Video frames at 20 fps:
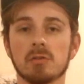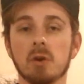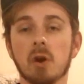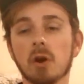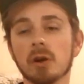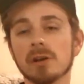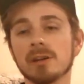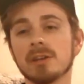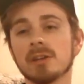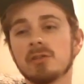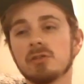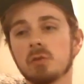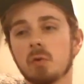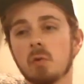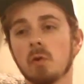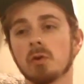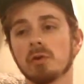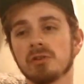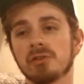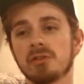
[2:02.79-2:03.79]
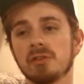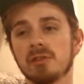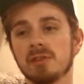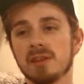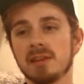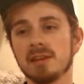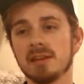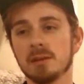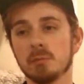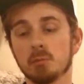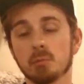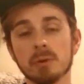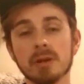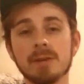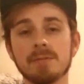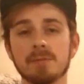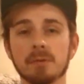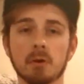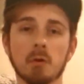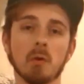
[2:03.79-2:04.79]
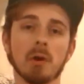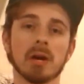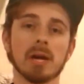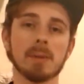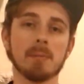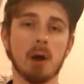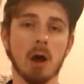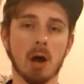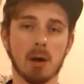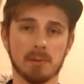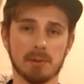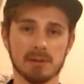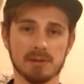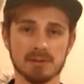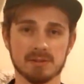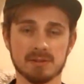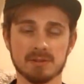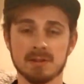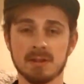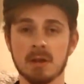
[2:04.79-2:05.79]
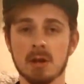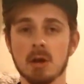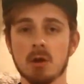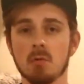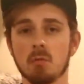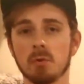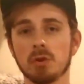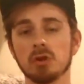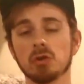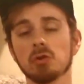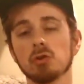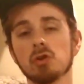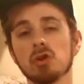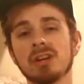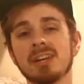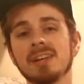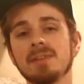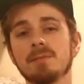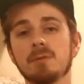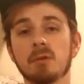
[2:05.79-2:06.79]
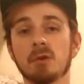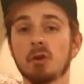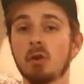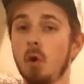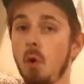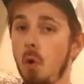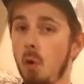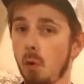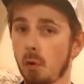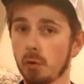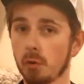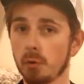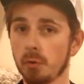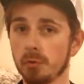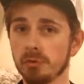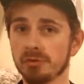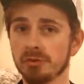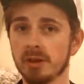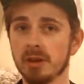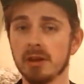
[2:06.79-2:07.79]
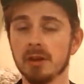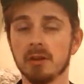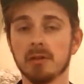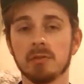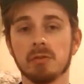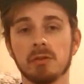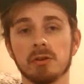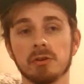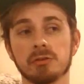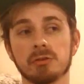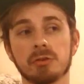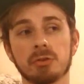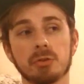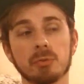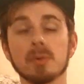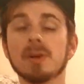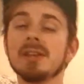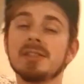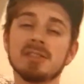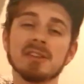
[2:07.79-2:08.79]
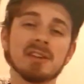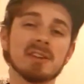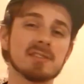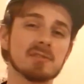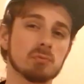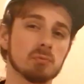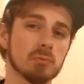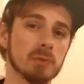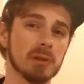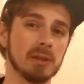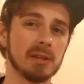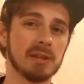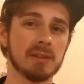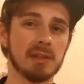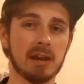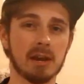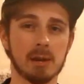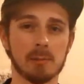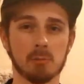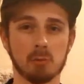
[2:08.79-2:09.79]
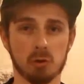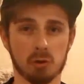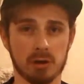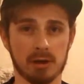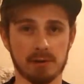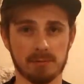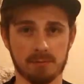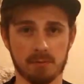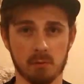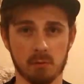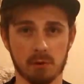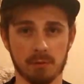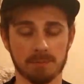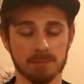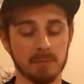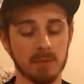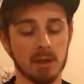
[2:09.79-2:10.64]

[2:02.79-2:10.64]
targeted towards the reef aquarium hobbyists. When you're looking for corals, there's three things really that I'm looking for.